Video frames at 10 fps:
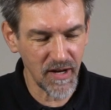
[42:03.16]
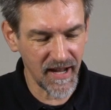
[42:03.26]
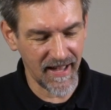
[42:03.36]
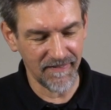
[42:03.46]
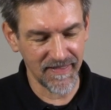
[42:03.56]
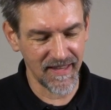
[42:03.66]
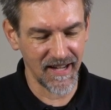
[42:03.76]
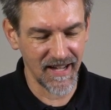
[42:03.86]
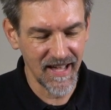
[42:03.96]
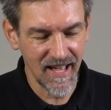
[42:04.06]
you at
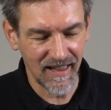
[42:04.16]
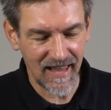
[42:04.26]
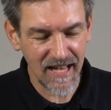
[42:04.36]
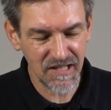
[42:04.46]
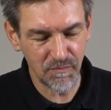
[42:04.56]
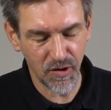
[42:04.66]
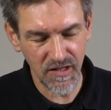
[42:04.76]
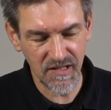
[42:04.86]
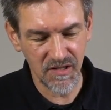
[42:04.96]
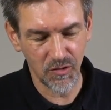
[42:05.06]
the last
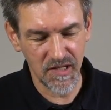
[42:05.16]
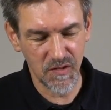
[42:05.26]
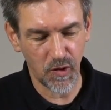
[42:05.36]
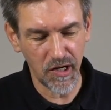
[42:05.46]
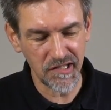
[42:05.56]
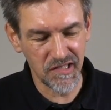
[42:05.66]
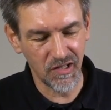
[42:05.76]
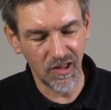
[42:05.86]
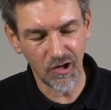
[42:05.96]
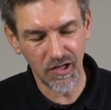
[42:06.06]
point, so it's worth
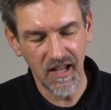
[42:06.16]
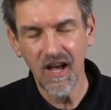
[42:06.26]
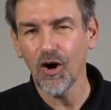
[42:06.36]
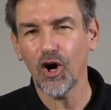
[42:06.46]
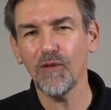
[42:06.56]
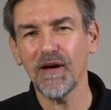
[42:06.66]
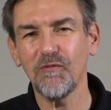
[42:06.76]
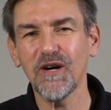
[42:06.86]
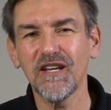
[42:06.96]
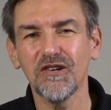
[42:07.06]
to look all my
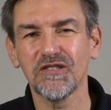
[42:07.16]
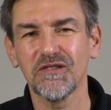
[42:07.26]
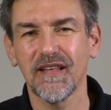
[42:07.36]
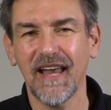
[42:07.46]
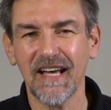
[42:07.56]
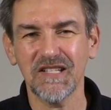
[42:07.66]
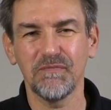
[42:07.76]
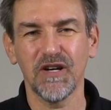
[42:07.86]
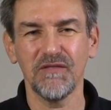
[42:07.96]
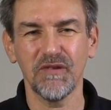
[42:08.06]
videos to the last
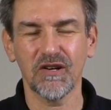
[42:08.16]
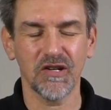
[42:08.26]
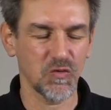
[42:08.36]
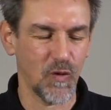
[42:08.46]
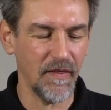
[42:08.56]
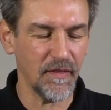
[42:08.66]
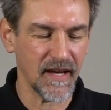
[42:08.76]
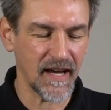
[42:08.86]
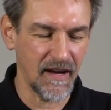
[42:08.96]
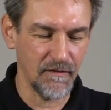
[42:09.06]
point, because one
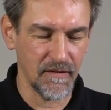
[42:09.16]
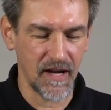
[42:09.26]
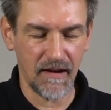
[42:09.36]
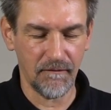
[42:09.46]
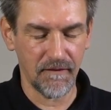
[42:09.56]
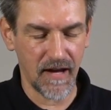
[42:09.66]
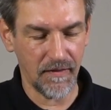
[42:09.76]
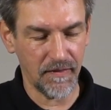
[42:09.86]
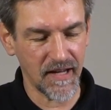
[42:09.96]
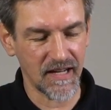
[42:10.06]
thing I
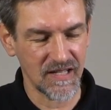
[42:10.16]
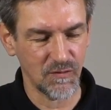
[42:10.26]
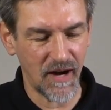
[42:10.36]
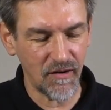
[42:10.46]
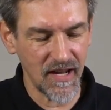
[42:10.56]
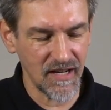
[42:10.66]
think it's very